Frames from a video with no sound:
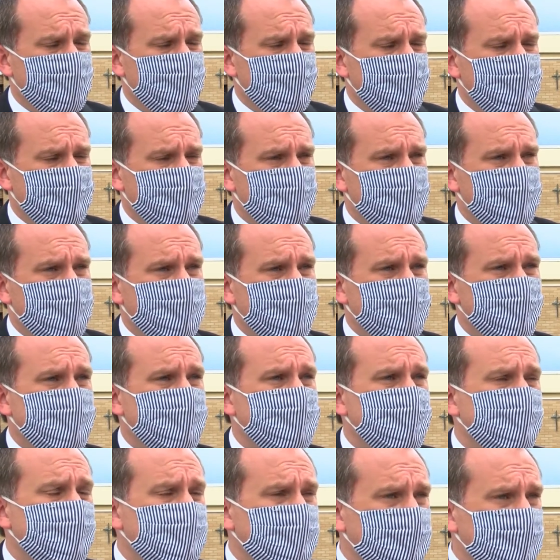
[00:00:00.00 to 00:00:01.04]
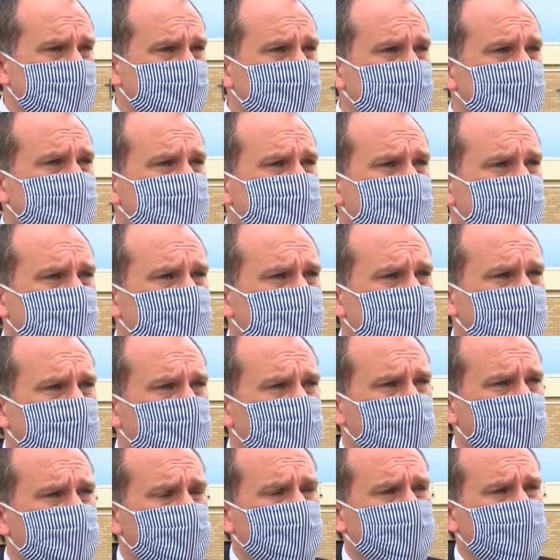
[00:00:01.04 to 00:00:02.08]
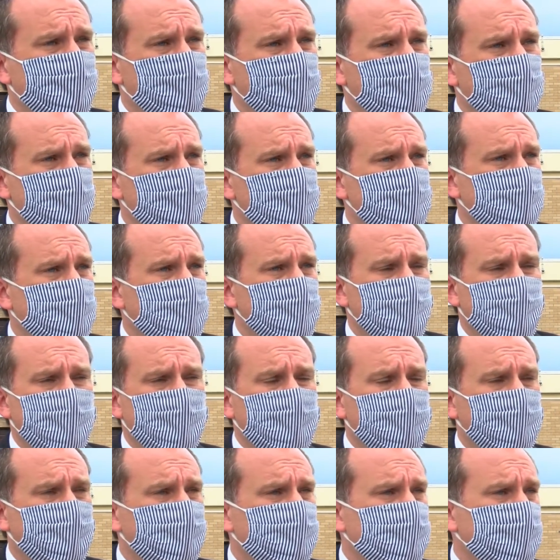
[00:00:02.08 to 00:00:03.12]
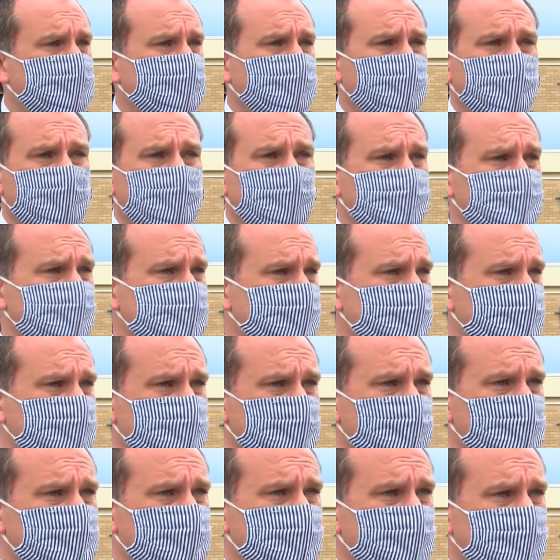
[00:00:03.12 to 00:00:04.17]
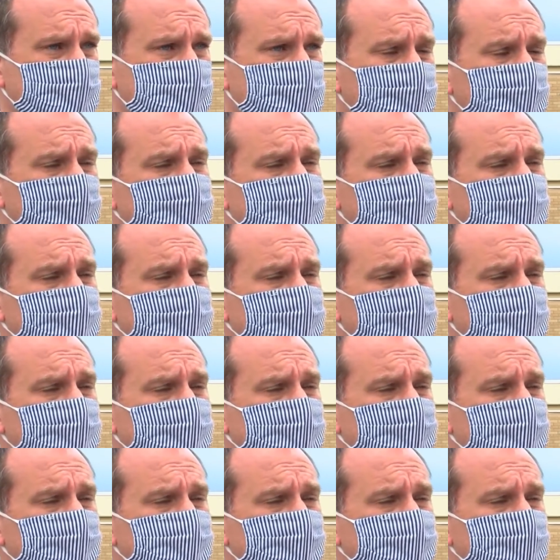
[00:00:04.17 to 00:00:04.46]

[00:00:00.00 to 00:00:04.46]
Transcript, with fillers: So as this process moves forward, of course, we're hoping for full restitution